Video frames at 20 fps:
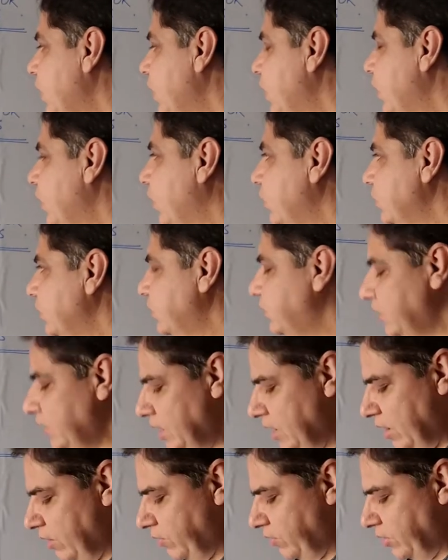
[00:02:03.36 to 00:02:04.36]
now the
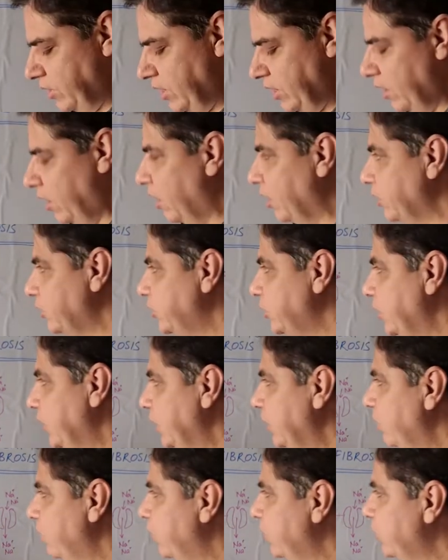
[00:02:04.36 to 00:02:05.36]
CFTR
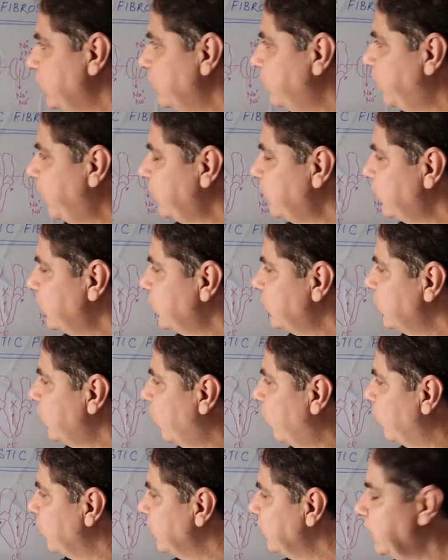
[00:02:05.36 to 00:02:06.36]
gene which is present
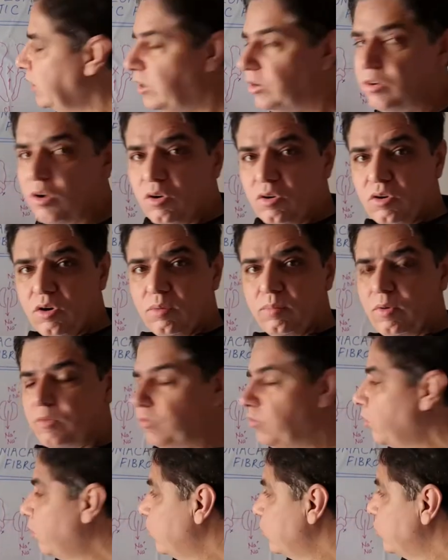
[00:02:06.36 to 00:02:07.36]
on the long arm of
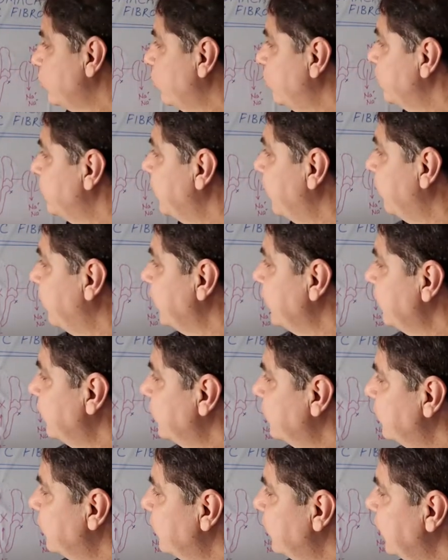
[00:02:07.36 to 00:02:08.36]
chromosome 7
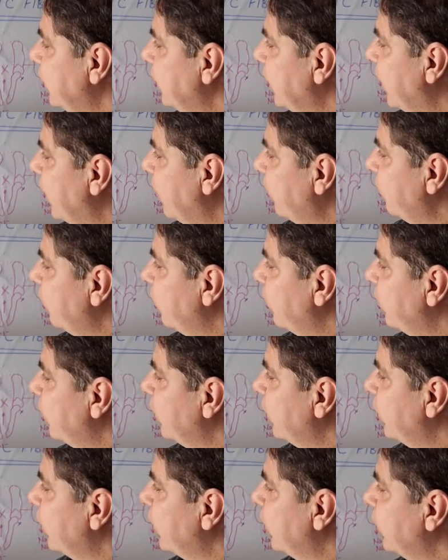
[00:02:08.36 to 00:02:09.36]

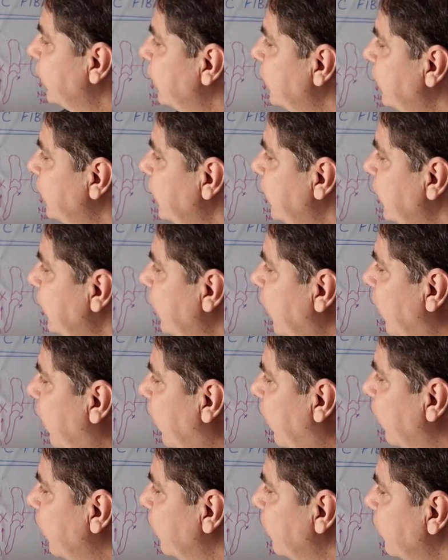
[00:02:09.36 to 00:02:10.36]

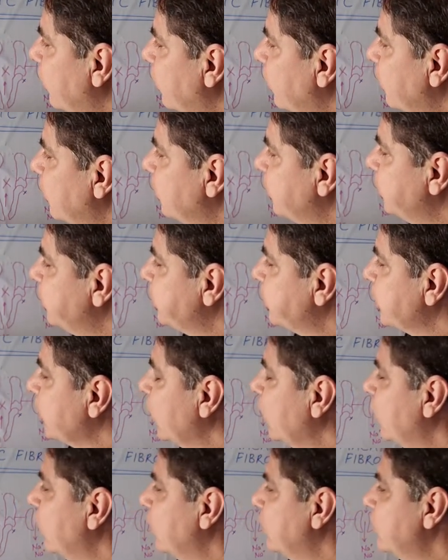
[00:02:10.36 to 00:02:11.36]
CFTR
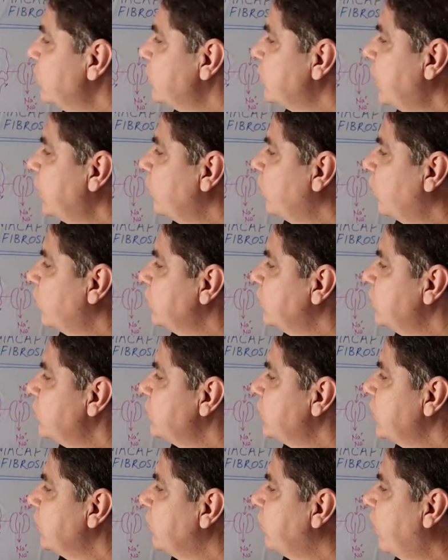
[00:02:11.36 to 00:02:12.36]
this stands for
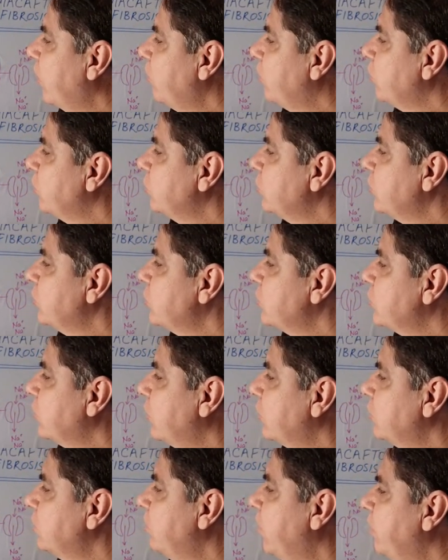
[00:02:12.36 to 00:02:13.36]
cystic fibrosis
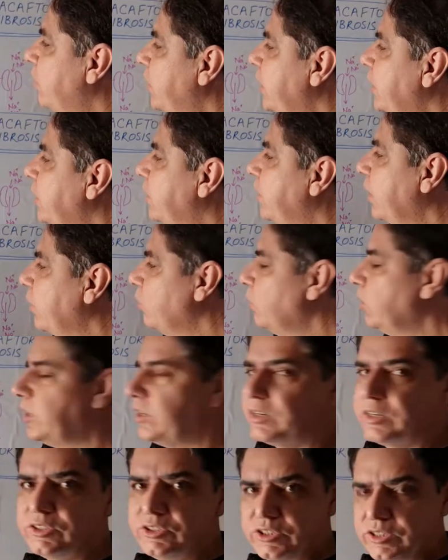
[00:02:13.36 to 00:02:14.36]
transmembrane
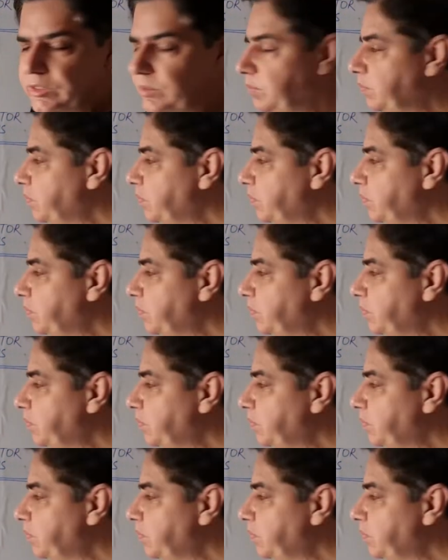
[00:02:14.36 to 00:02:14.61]
regulatory gene.